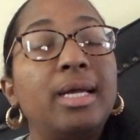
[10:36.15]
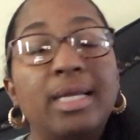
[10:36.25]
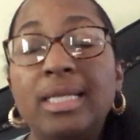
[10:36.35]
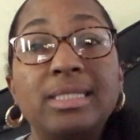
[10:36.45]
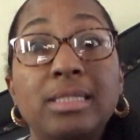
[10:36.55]

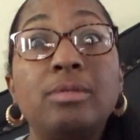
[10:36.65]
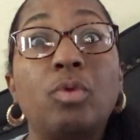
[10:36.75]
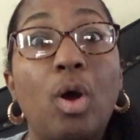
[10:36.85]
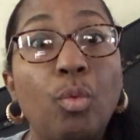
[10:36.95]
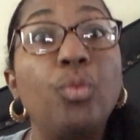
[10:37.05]
And it's
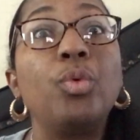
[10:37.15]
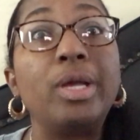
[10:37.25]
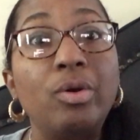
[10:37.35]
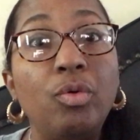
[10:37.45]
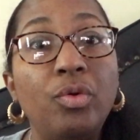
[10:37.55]
a
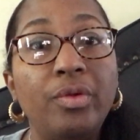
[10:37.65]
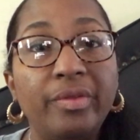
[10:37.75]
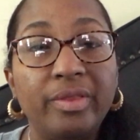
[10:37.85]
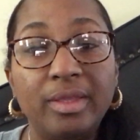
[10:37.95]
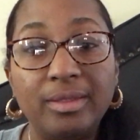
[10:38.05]
real
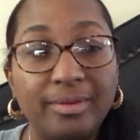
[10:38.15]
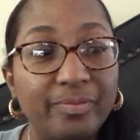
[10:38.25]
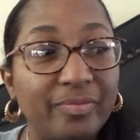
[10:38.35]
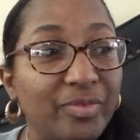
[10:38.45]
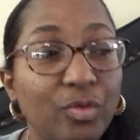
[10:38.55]

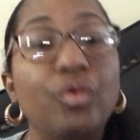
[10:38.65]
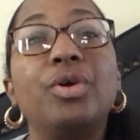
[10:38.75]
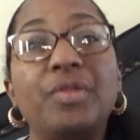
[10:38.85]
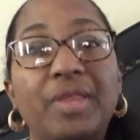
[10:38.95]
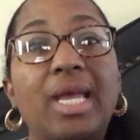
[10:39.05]

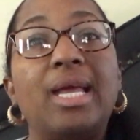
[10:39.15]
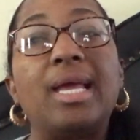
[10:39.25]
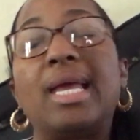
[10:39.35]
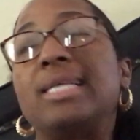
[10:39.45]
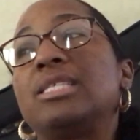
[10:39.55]
thing.
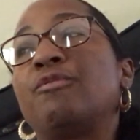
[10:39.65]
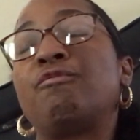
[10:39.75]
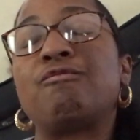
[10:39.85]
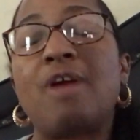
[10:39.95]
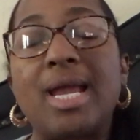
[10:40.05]
It's
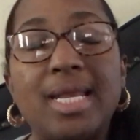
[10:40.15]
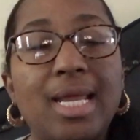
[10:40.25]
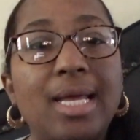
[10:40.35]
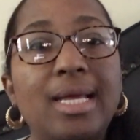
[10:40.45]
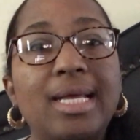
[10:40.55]

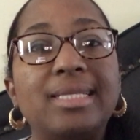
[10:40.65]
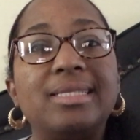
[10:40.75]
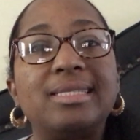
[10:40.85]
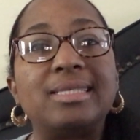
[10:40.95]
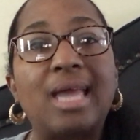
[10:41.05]
frightening. It's
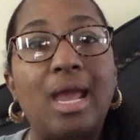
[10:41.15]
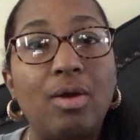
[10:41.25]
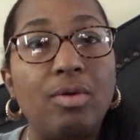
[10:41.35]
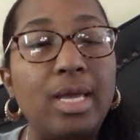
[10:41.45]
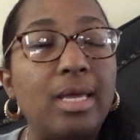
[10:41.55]

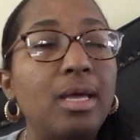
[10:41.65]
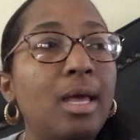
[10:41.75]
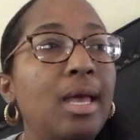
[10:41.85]
scary.